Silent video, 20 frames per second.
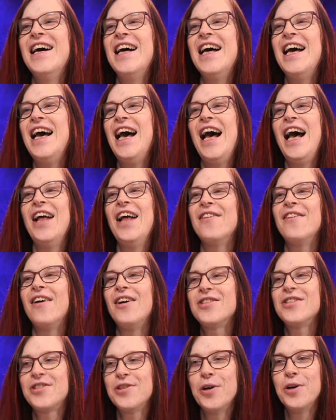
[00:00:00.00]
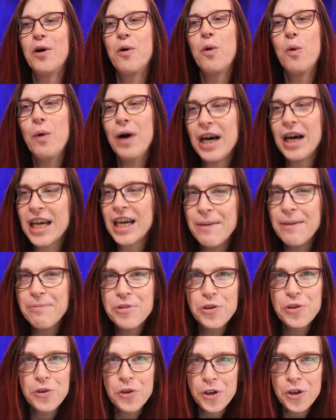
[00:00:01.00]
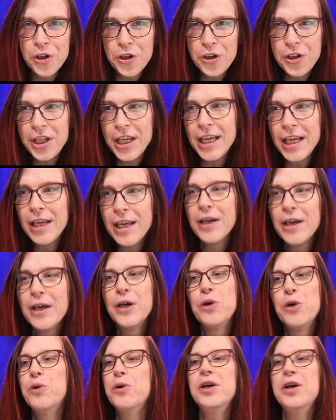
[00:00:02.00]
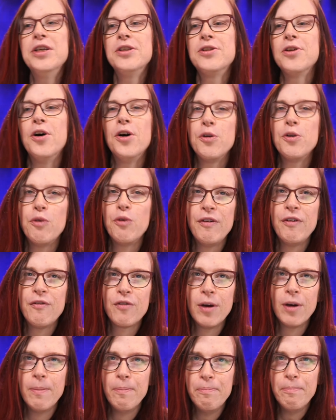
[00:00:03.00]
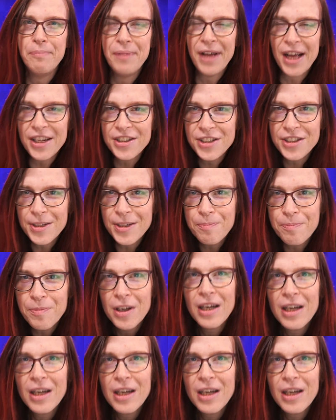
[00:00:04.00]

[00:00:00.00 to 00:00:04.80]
And also welcome to Rudy, who is all the way from Belgium.